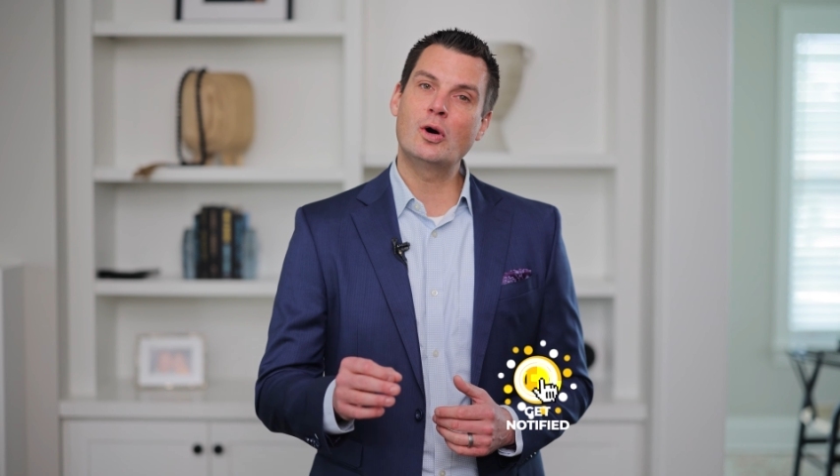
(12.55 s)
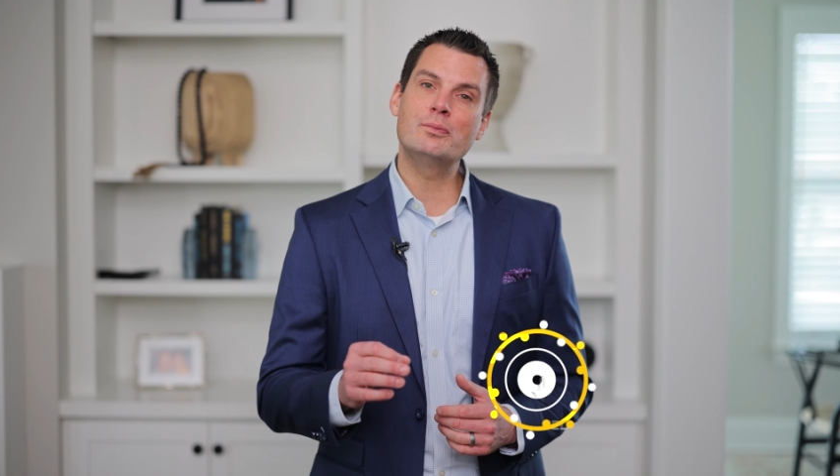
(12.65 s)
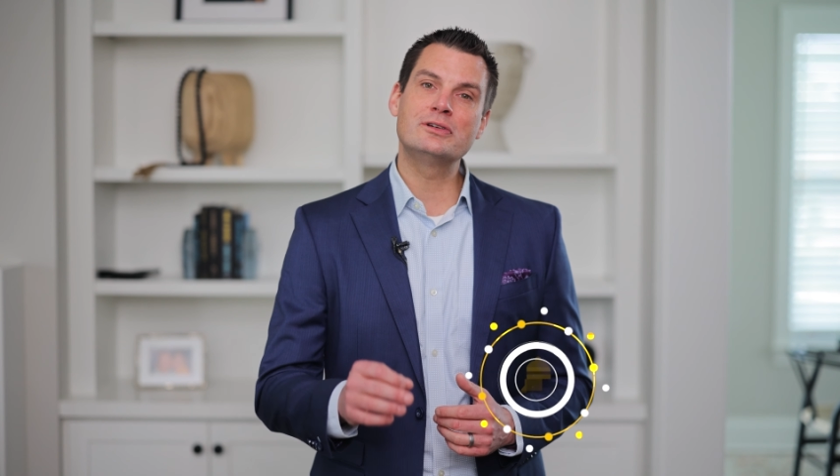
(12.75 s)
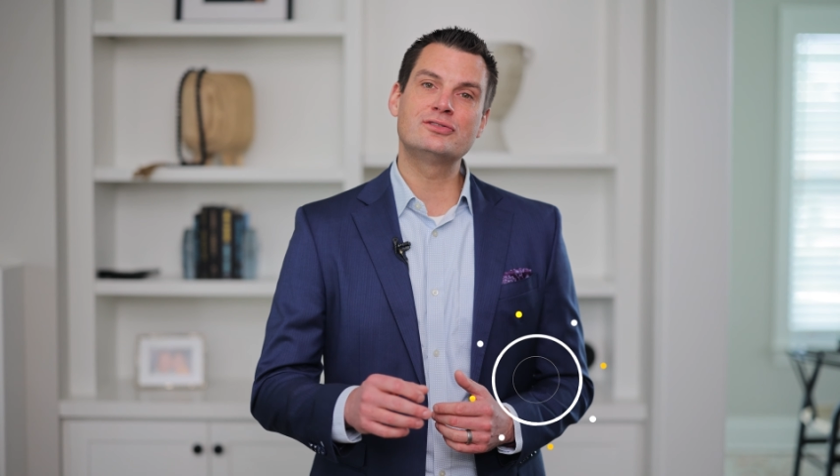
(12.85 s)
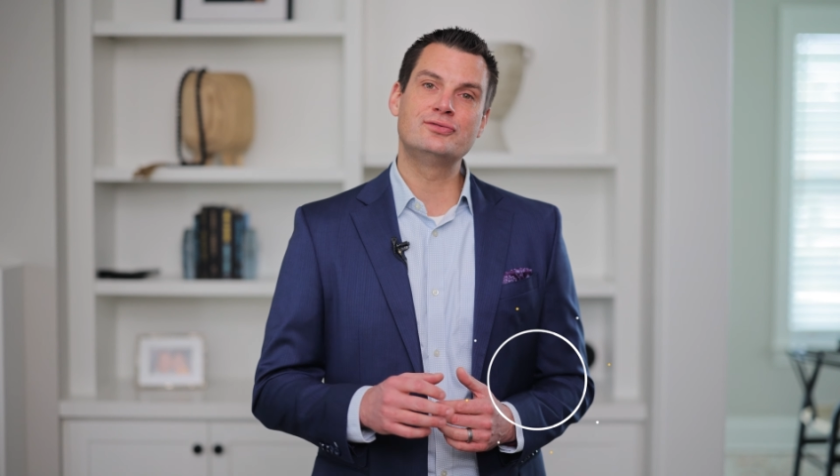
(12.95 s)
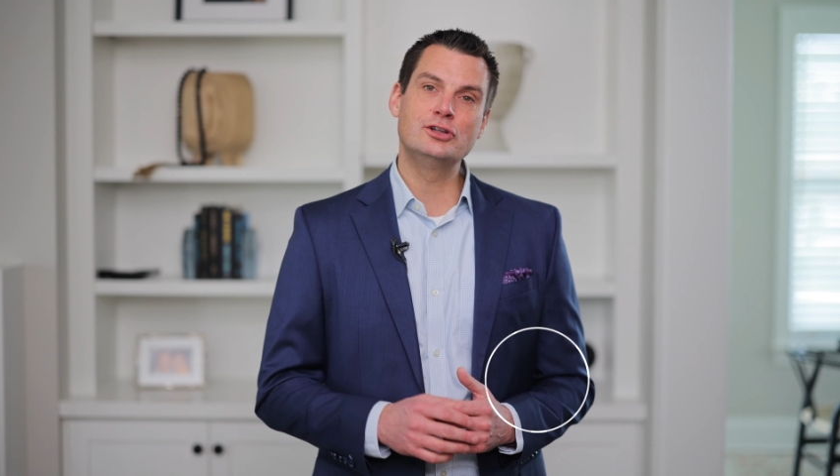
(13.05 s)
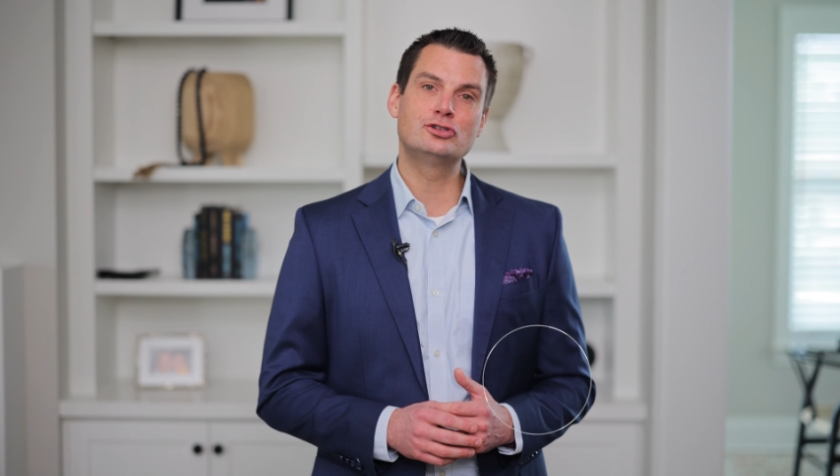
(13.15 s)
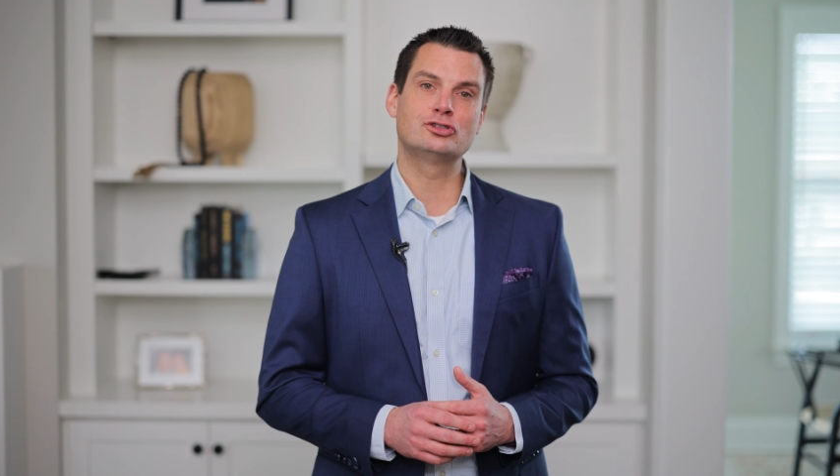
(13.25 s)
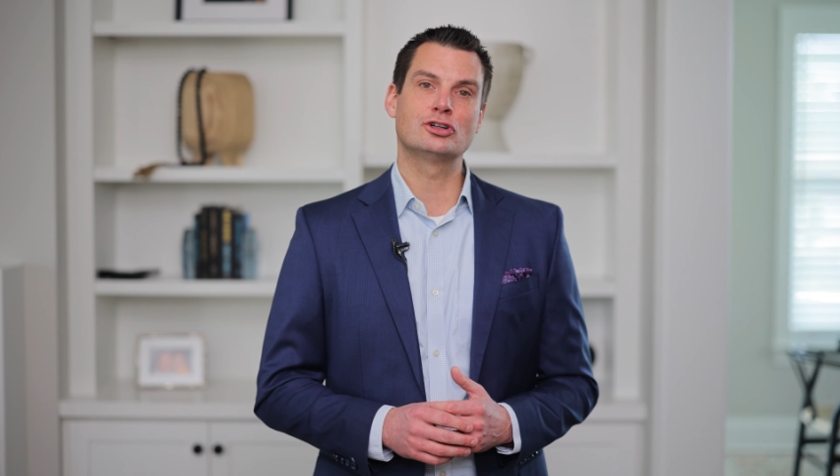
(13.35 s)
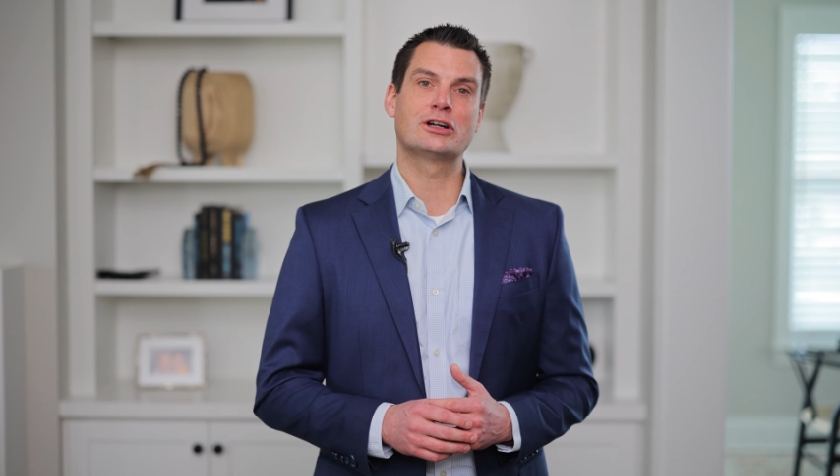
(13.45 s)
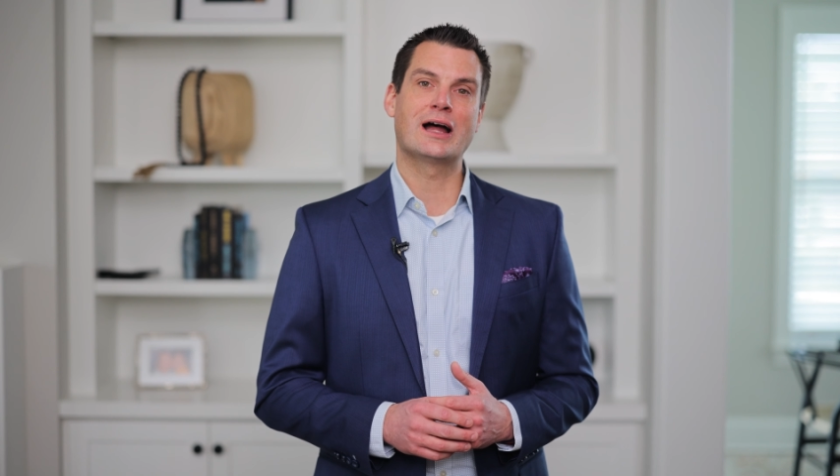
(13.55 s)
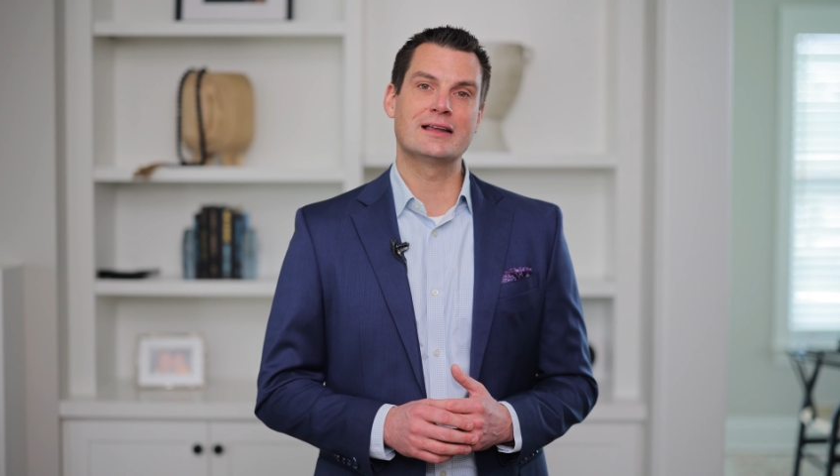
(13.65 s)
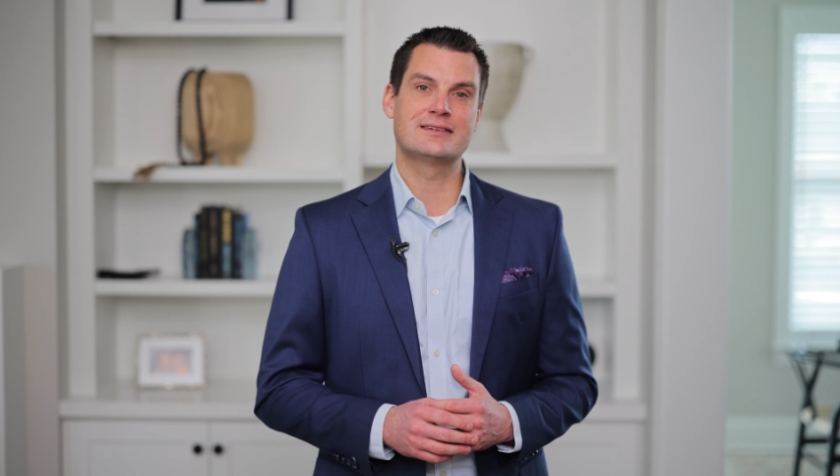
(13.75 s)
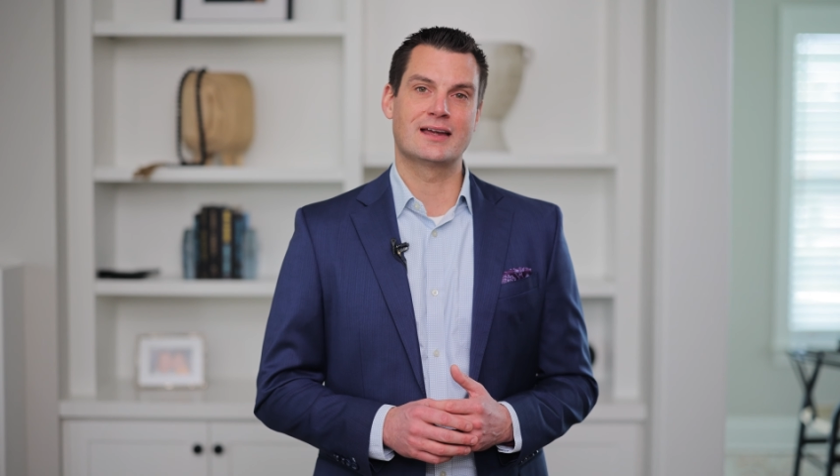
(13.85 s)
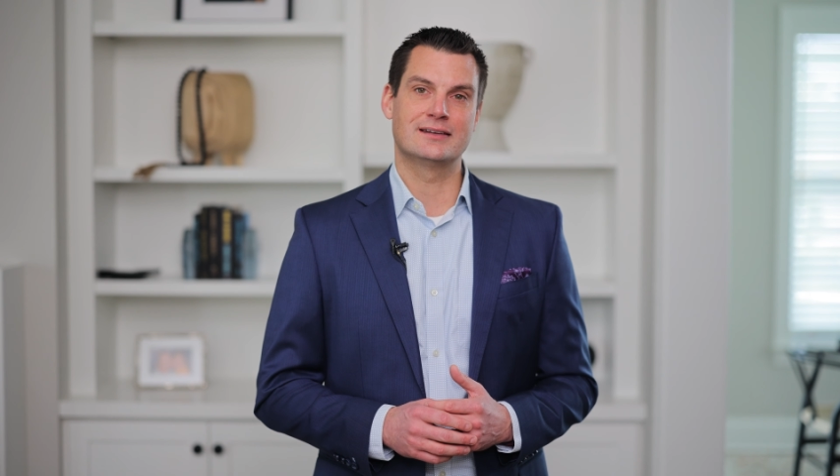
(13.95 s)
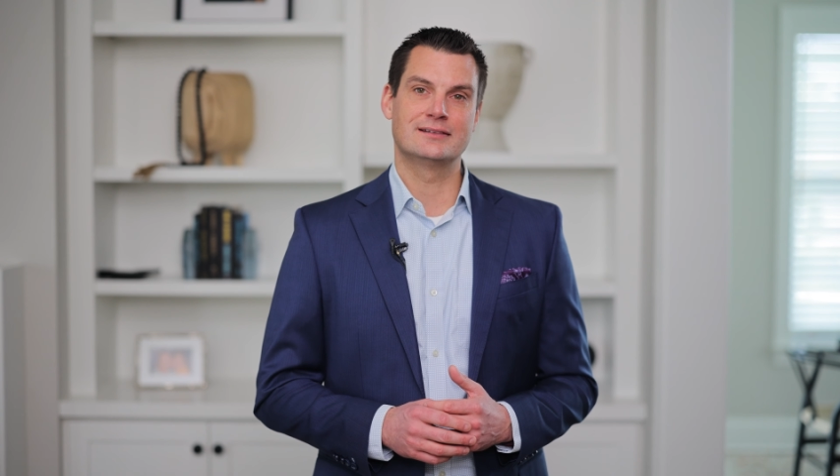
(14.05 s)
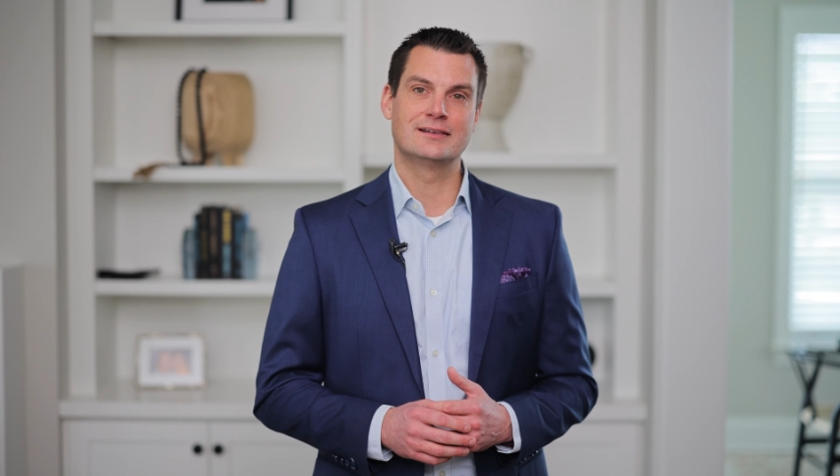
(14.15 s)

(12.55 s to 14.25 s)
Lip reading: won't miss future content.